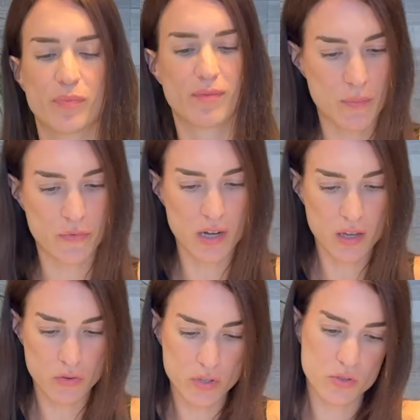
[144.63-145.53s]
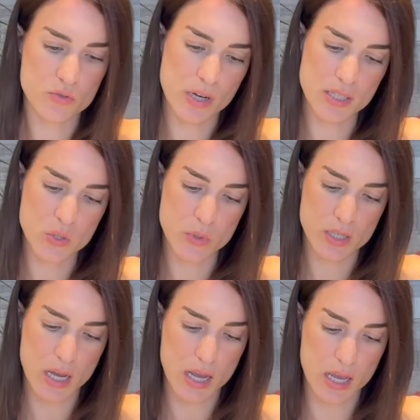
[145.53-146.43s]
I'm really curious to try this
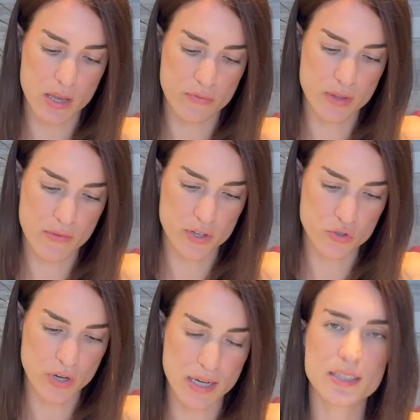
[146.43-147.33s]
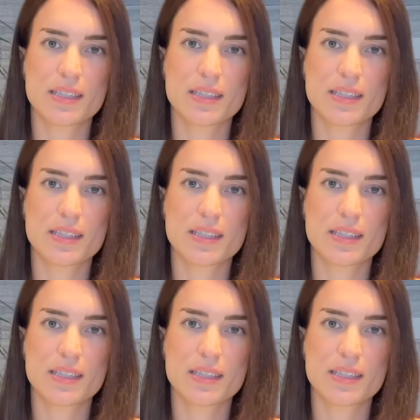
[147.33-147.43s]
one. I've never tried